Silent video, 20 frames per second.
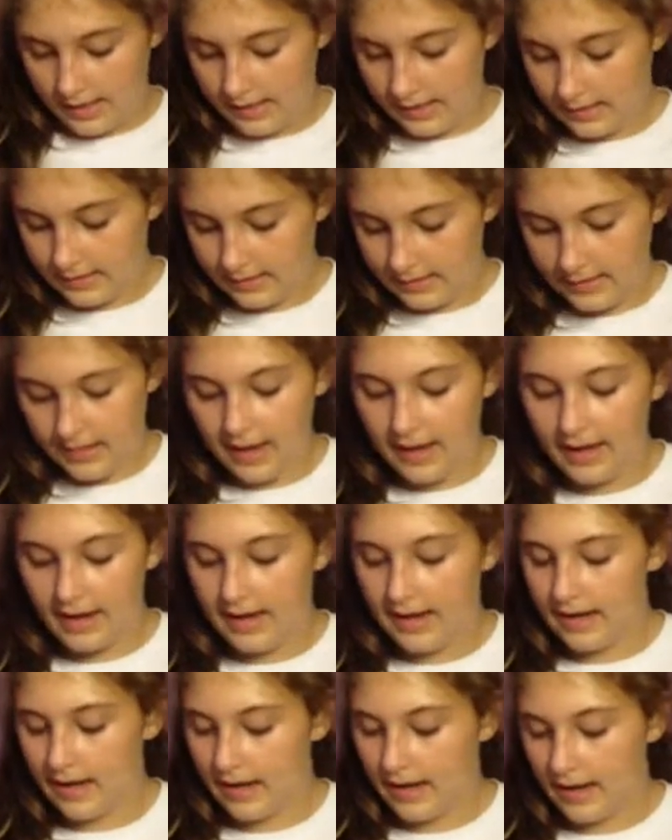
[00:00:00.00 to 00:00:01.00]

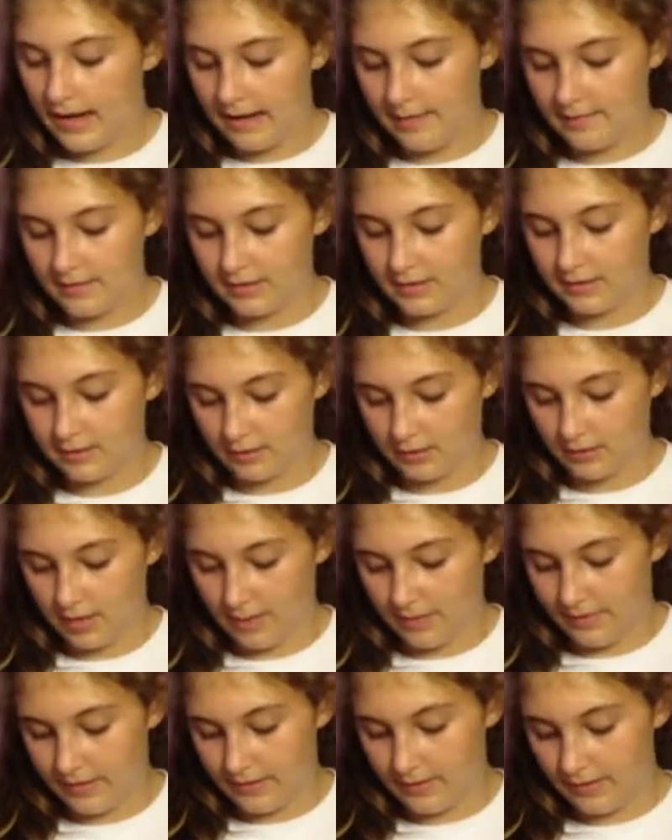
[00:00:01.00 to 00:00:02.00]
inside. I am just going to
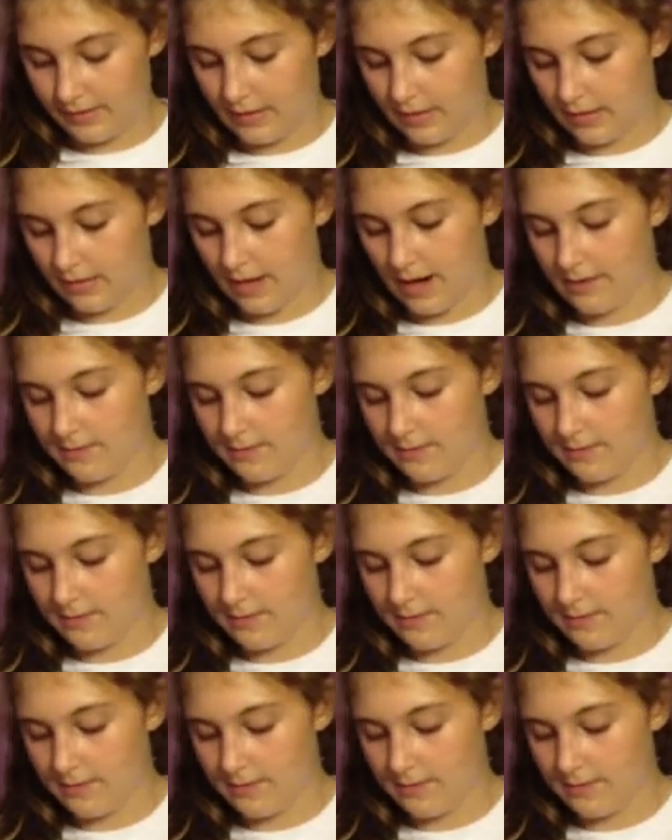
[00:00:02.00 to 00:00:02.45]
drop these in here.